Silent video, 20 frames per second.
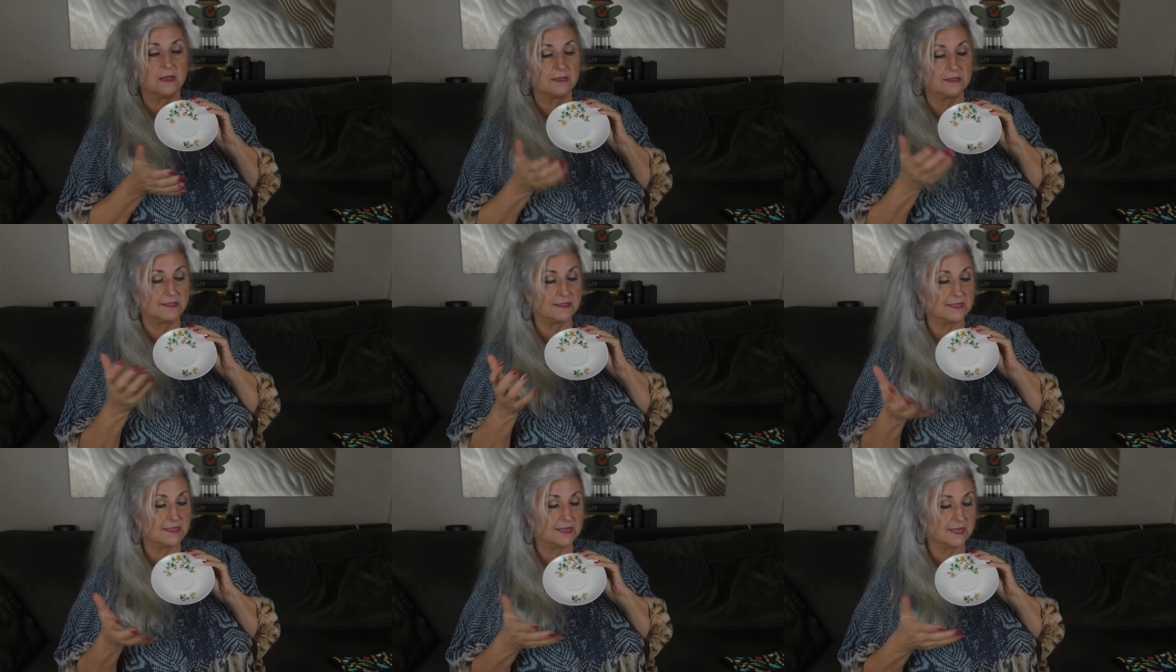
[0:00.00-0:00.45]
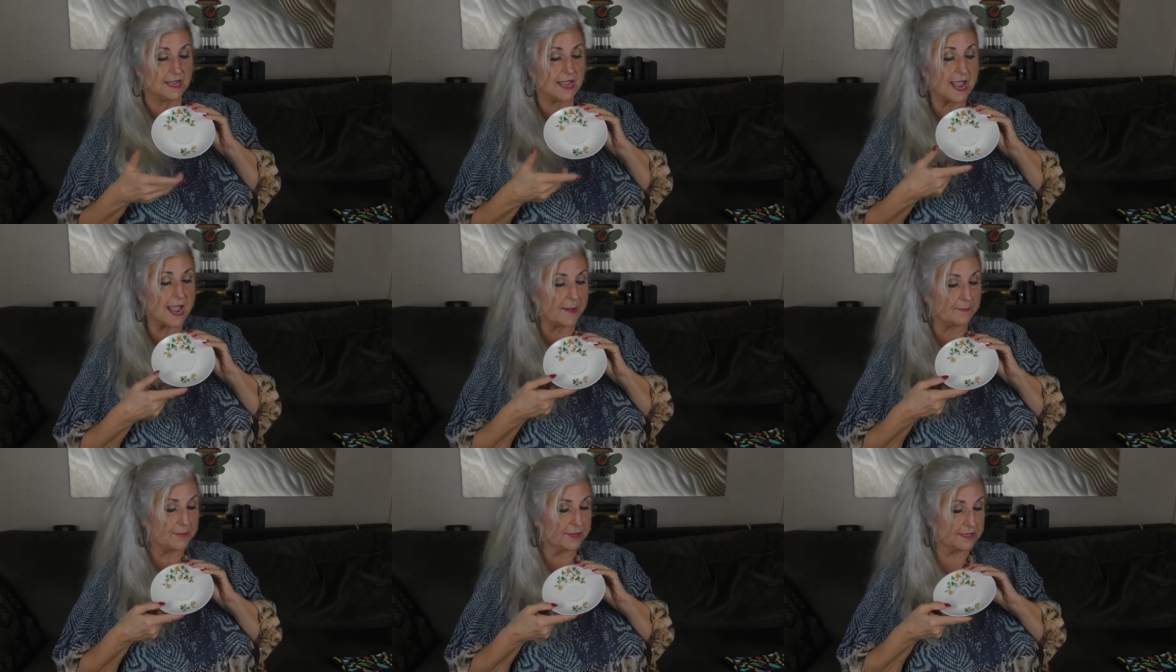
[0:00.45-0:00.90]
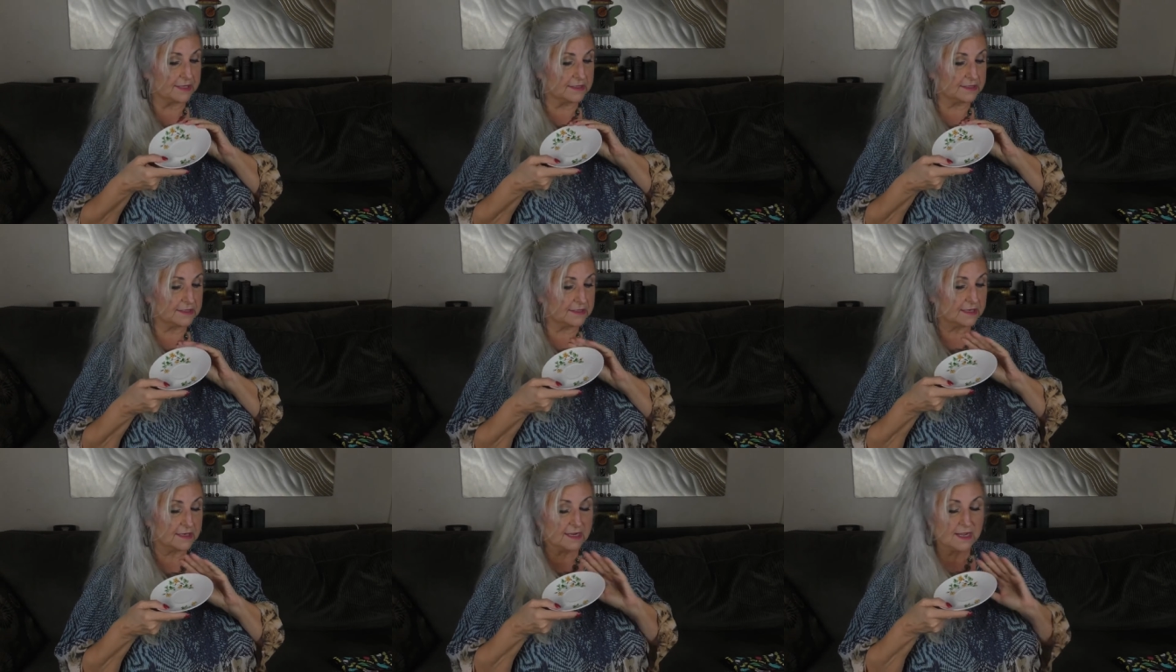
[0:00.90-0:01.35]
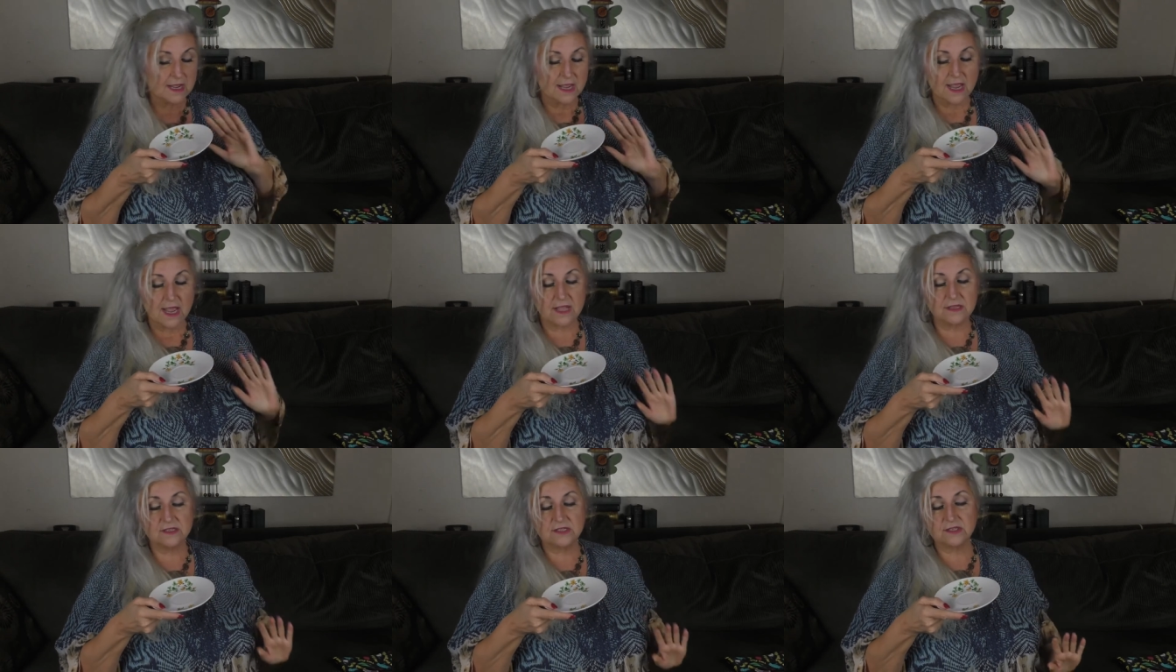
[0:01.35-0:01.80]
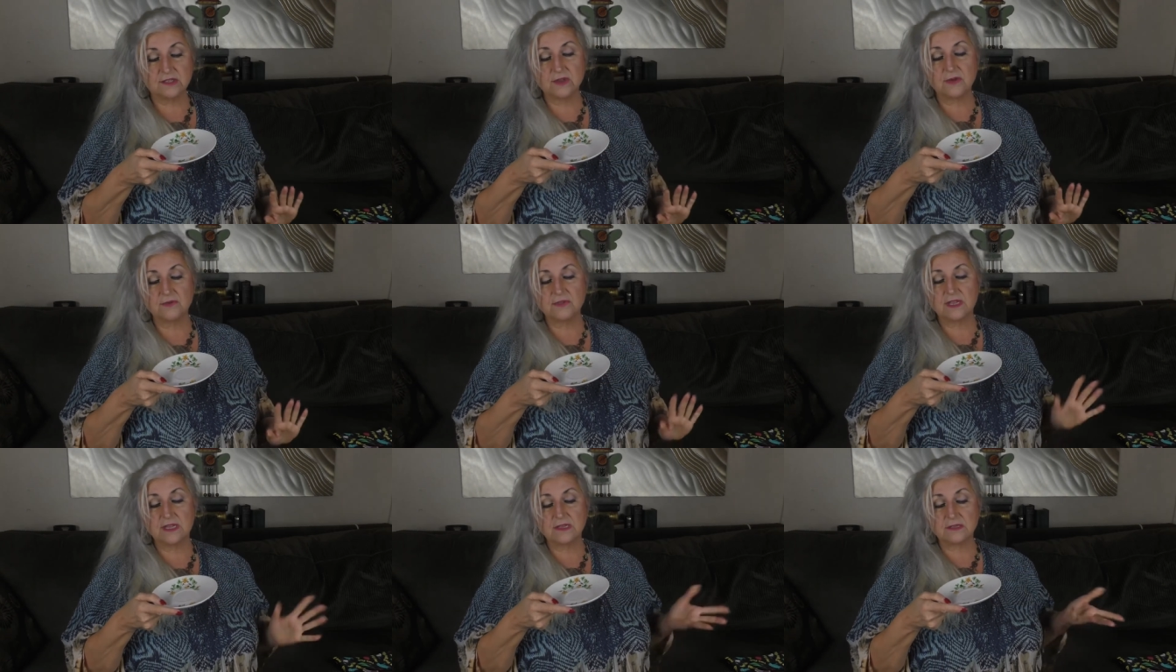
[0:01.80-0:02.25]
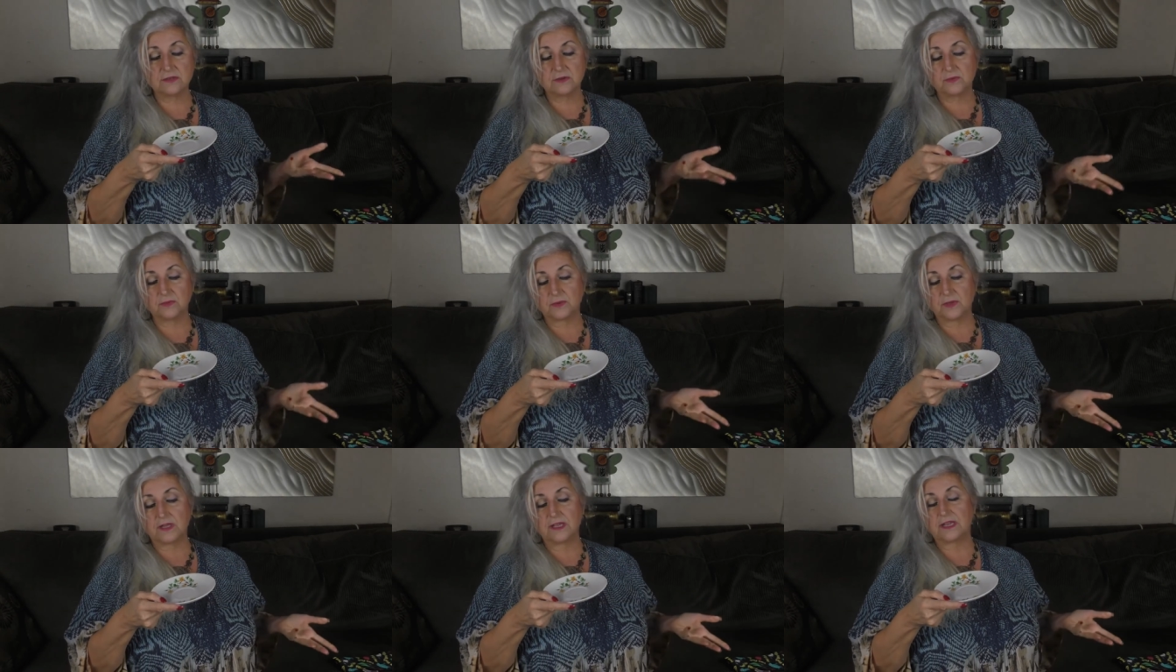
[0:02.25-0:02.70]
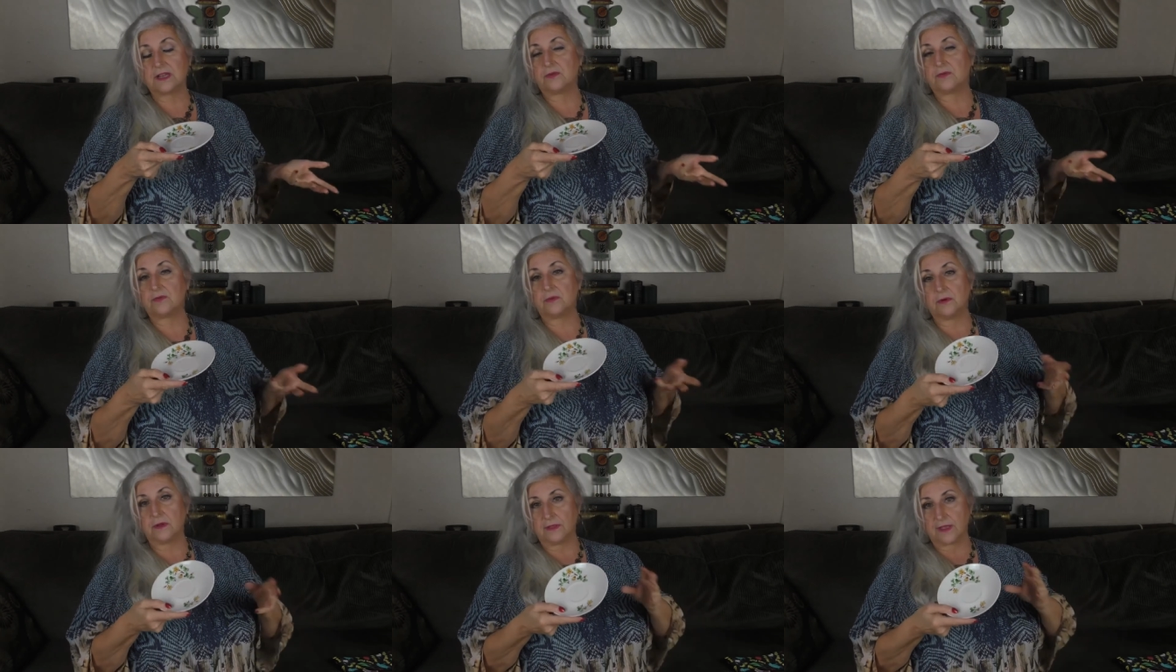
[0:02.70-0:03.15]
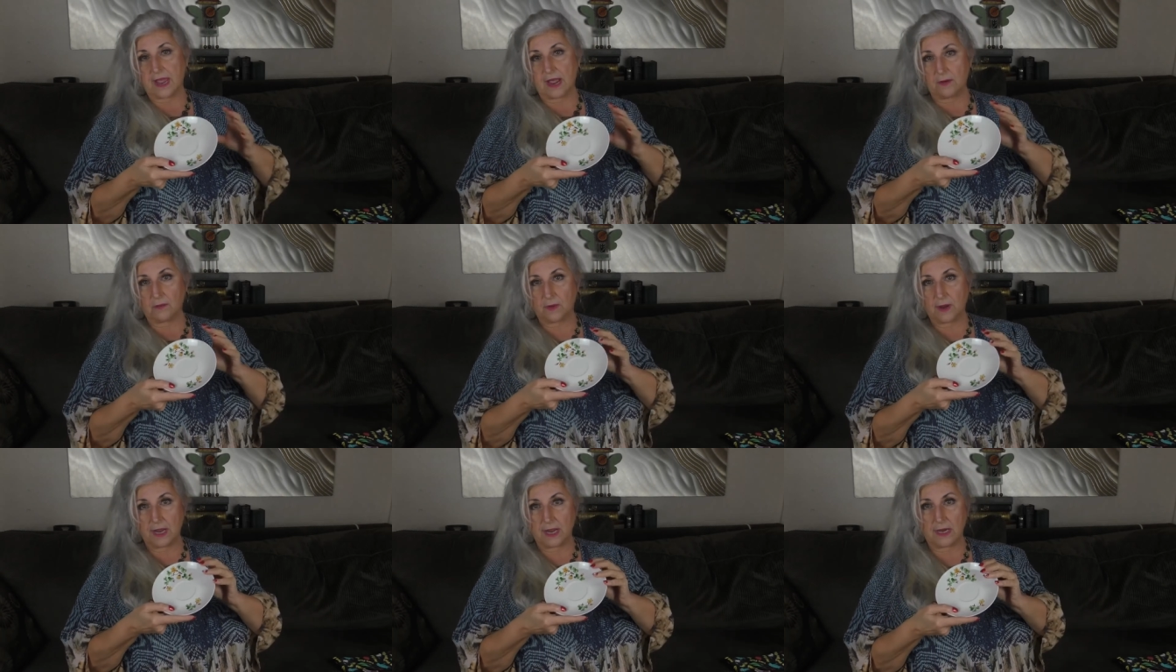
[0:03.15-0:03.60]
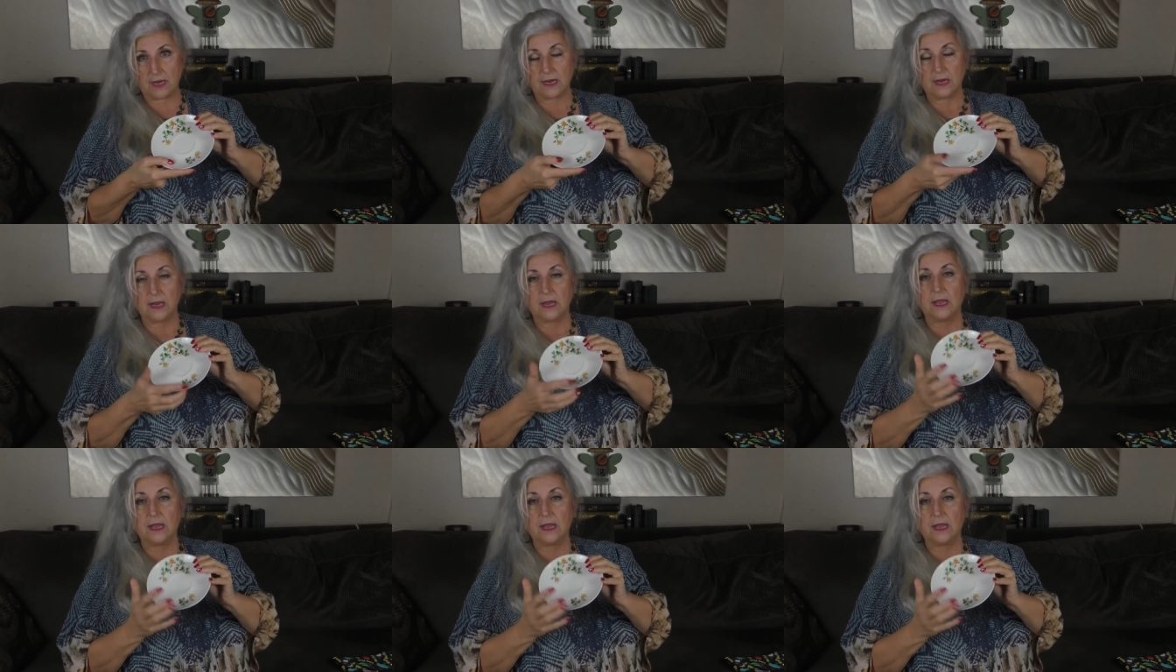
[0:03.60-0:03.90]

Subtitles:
Thing happened. And so these are really cool that way.